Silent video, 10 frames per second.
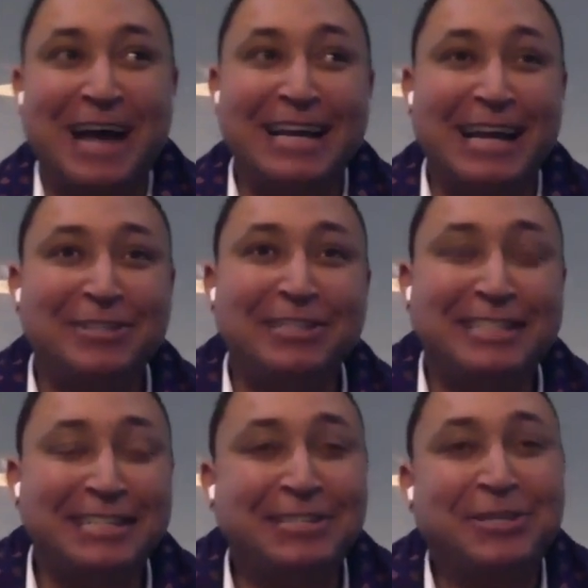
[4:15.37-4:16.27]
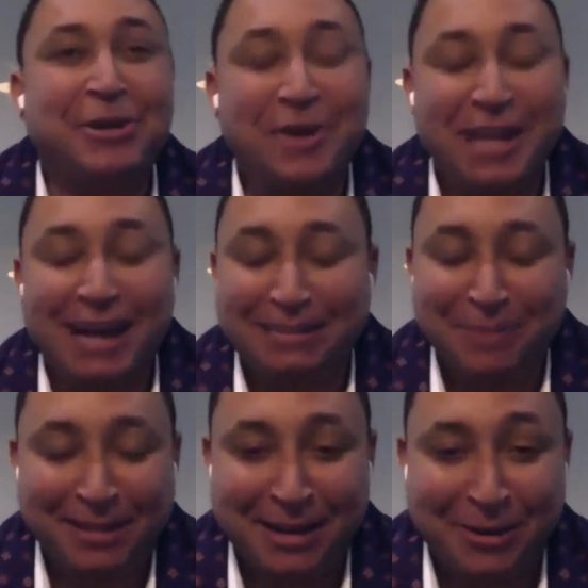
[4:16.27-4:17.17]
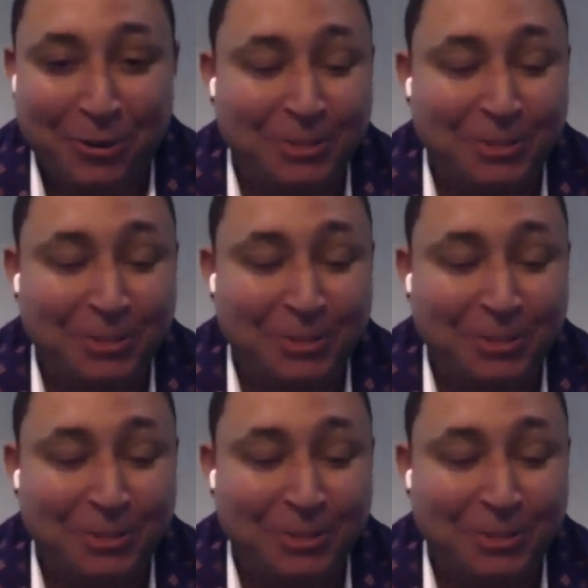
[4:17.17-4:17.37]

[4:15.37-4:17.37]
It actually didn't turn out to be like that at all.